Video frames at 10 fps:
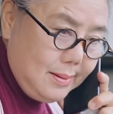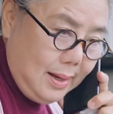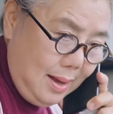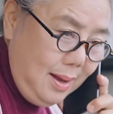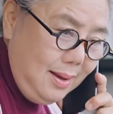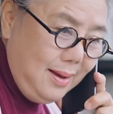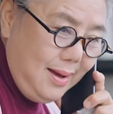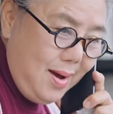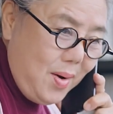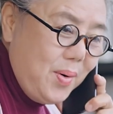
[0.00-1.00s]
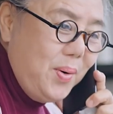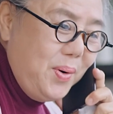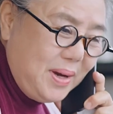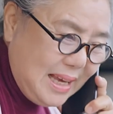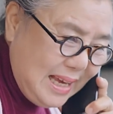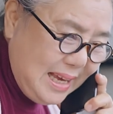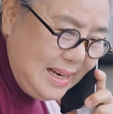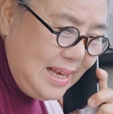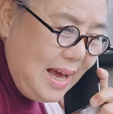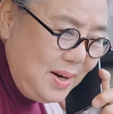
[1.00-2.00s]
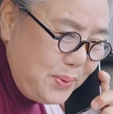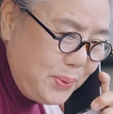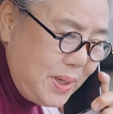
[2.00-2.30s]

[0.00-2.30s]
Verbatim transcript: the businesses that are standing by